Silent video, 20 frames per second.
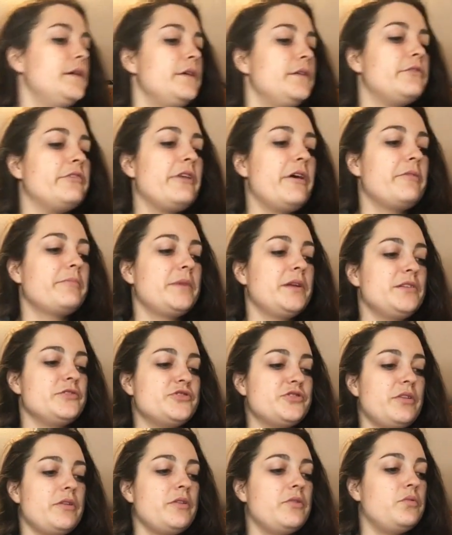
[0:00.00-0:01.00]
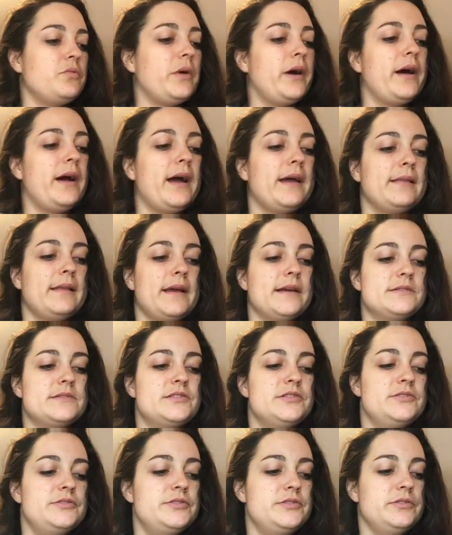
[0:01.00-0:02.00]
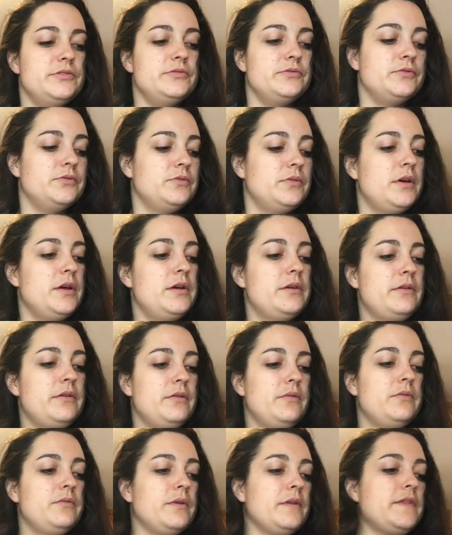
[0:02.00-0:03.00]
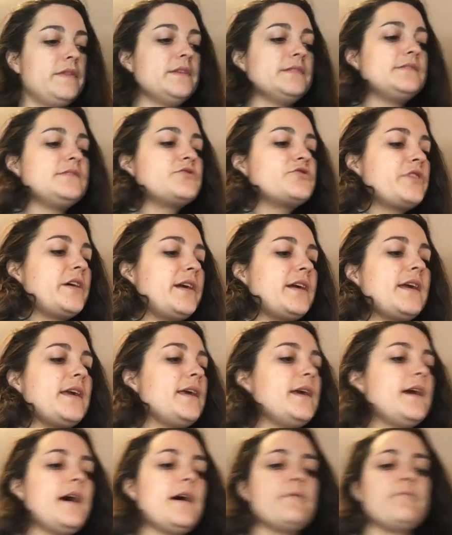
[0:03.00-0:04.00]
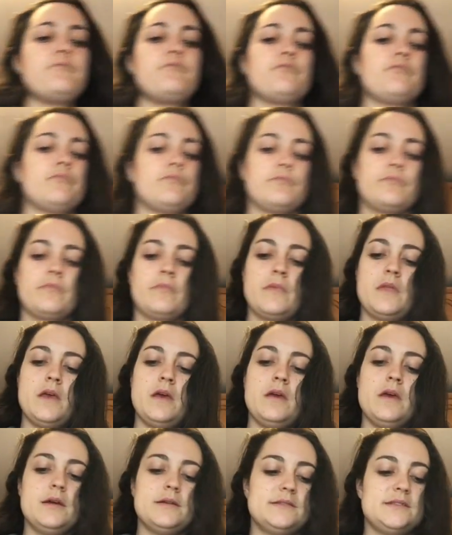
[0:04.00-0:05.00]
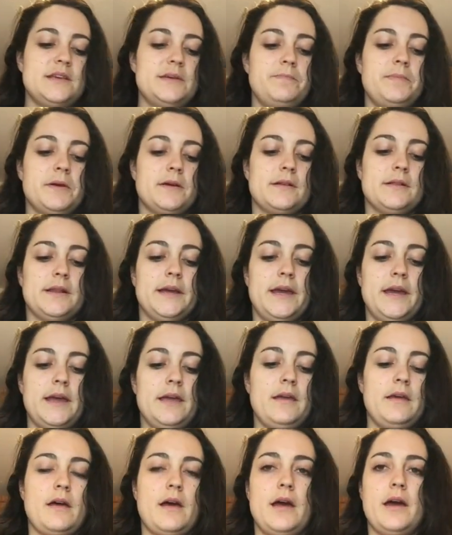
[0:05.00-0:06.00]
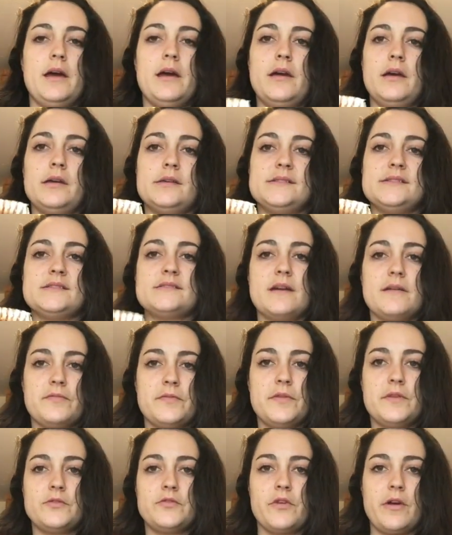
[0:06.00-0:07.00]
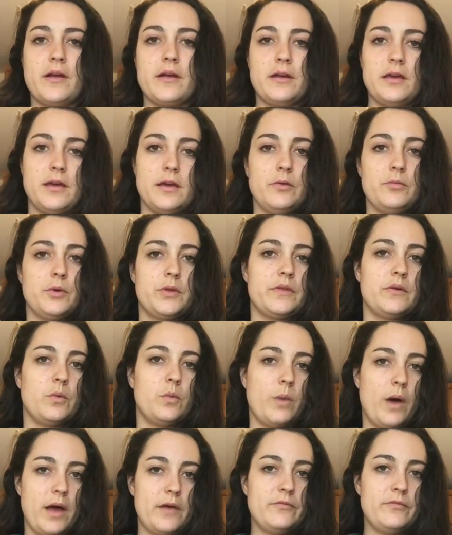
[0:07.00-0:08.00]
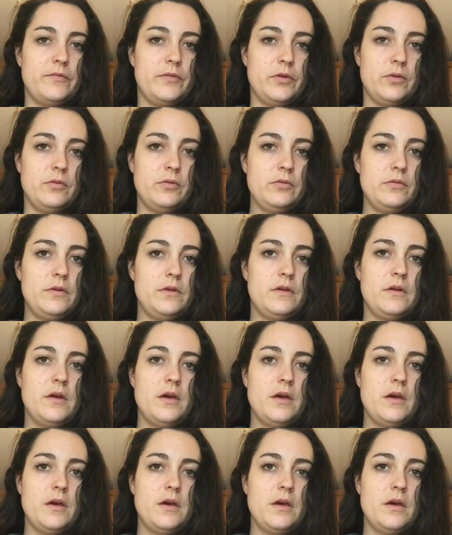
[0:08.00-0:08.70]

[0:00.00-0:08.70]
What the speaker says: So now I'm going to show you what I like to do with this trachea. Typically, I stuff the trachea with a wet food,